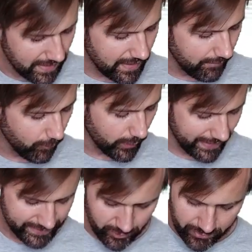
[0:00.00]
What
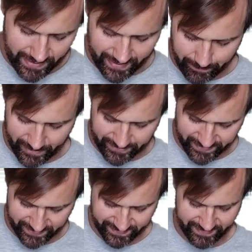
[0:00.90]
I don't like about
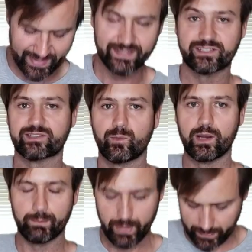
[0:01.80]
this is that it's just
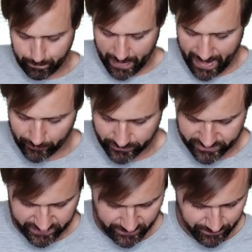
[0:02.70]
one big
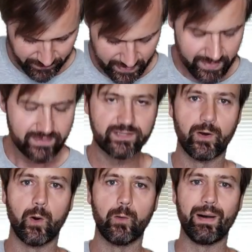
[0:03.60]
pouch.
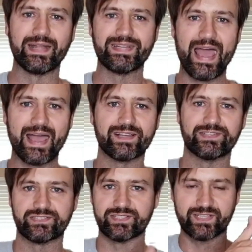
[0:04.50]
So my
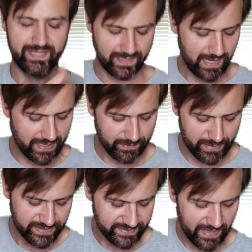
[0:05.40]
tackle's just going to kind of
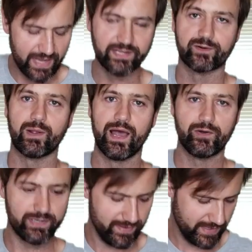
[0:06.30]
be sliding
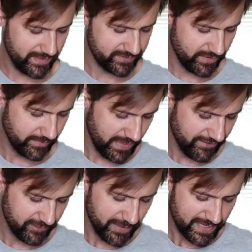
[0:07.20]
around in there, so I'm going to
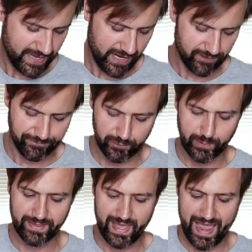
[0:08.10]
have to be careful
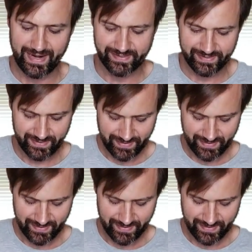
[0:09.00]
with that.